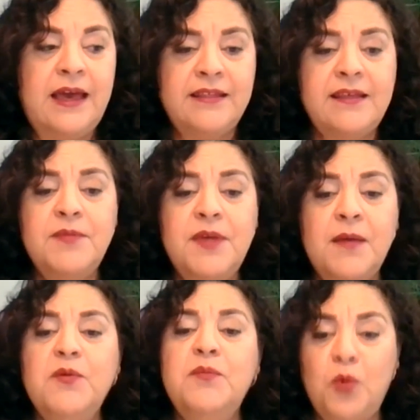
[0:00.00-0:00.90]
And
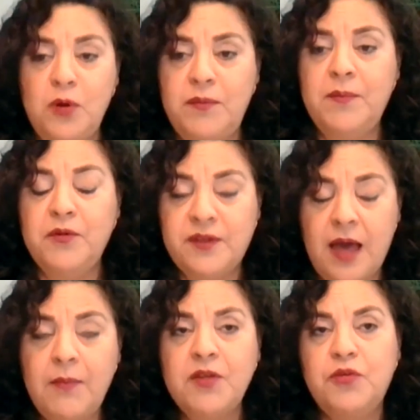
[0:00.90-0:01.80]
sometimes when board members
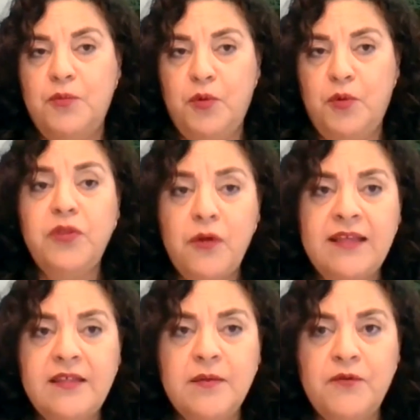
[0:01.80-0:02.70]
come onto a board, they're
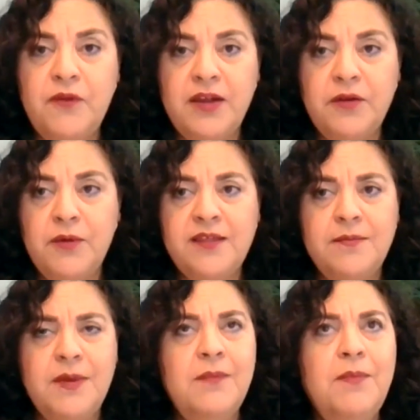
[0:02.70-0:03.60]
asked to provide a
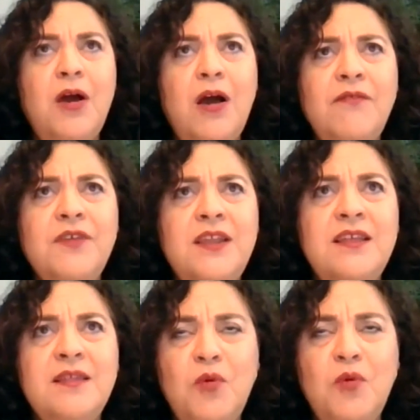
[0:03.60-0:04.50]
resume, but often
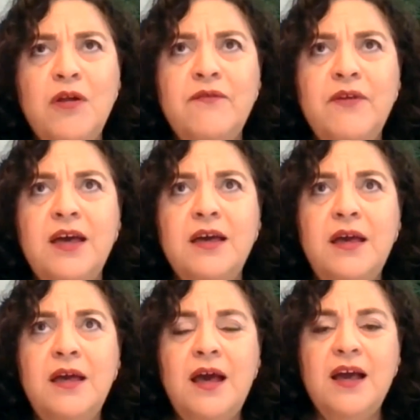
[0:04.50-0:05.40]
it's more of a
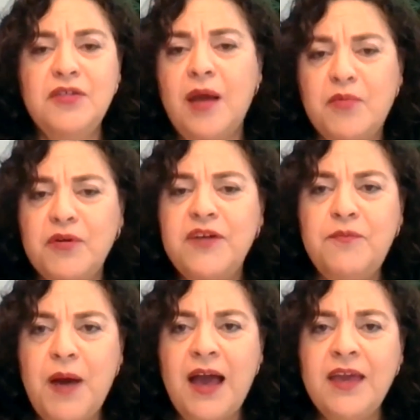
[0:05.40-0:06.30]

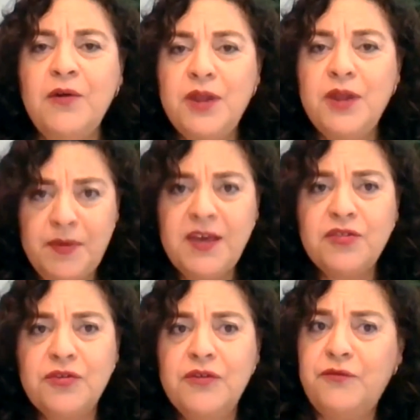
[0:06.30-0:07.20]
brief bio and a
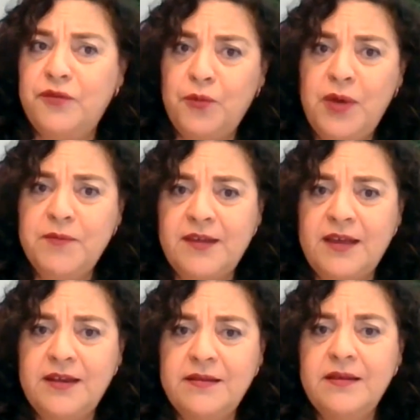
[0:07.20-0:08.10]
picture for the
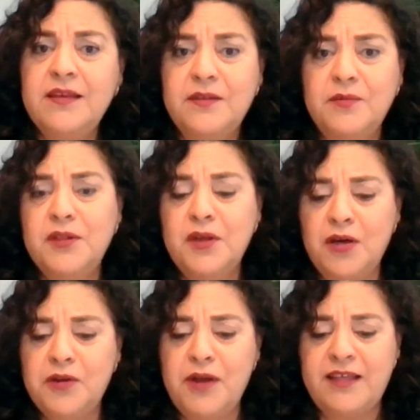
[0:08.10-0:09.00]
website is really
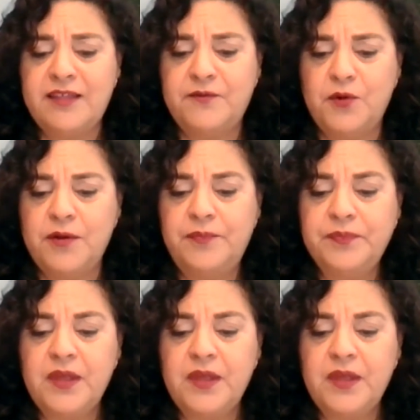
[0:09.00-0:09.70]
all you're asked for.